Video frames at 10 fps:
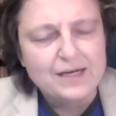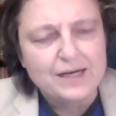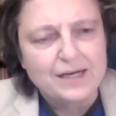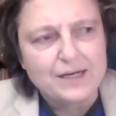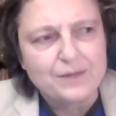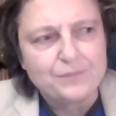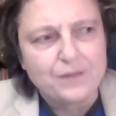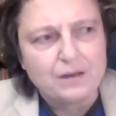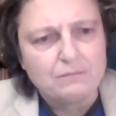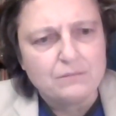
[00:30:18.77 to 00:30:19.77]

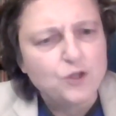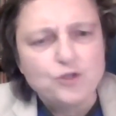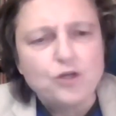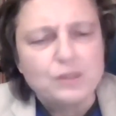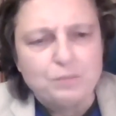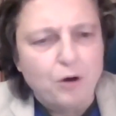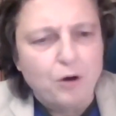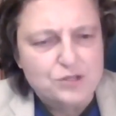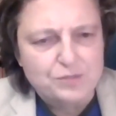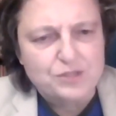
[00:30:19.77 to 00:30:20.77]
Not only
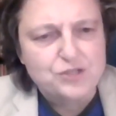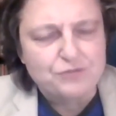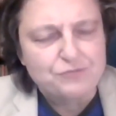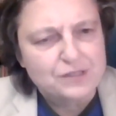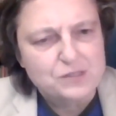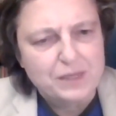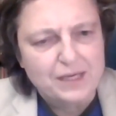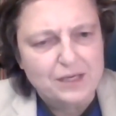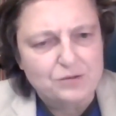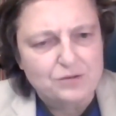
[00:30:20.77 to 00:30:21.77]
Polish, but generally
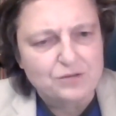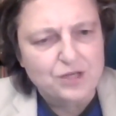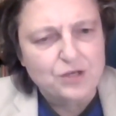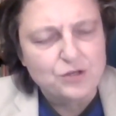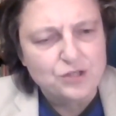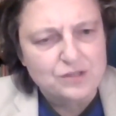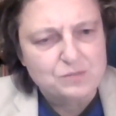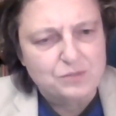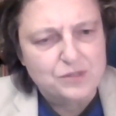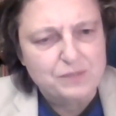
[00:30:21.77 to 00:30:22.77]
speaking, you know, the
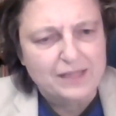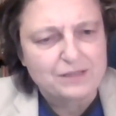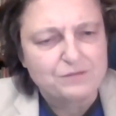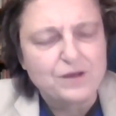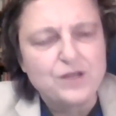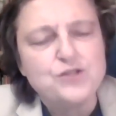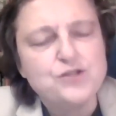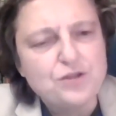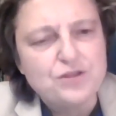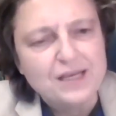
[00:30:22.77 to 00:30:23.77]
Union's perspective. Do
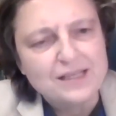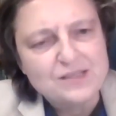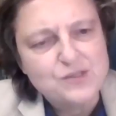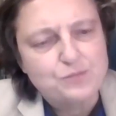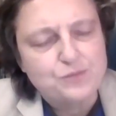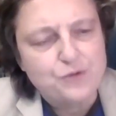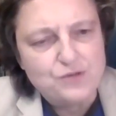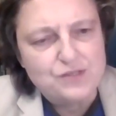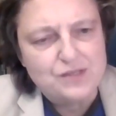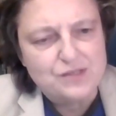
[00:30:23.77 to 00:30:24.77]
you think this
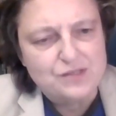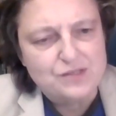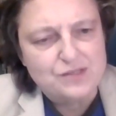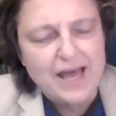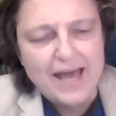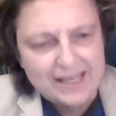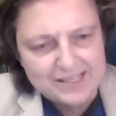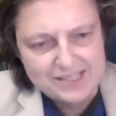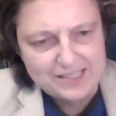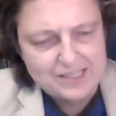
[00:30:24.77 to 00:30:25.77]
process, this
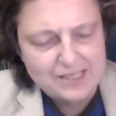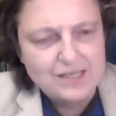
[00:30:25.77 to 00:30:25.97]
exit,